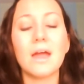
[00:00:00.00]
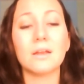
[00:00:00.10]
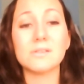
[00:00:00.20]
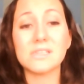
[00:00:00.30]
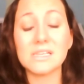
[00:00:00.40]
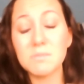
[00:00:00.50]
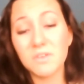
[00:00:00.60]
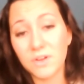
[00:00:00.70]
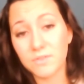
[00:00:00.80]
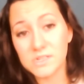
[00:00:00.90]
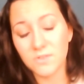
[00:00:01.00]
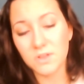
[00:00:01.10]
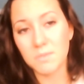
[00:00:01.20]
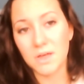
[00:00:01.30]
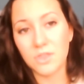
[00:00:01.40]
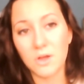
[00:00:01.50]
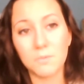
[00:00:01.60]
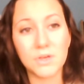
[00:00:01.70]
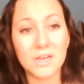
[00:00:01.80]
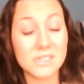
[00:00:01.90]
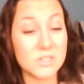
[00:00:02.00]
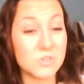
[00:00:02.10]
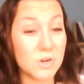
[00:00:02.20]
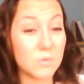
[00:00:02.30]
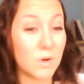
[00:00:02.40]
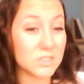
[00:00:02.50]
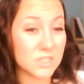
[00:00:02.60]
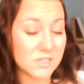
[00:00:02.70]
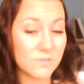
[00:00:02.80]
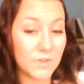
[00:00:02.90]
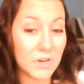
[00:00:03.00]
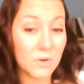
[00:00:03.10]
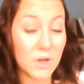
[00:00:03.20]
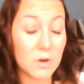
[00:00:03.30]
Anyways, that's my favorites for the month. I hope you guys enjoyed watching this video.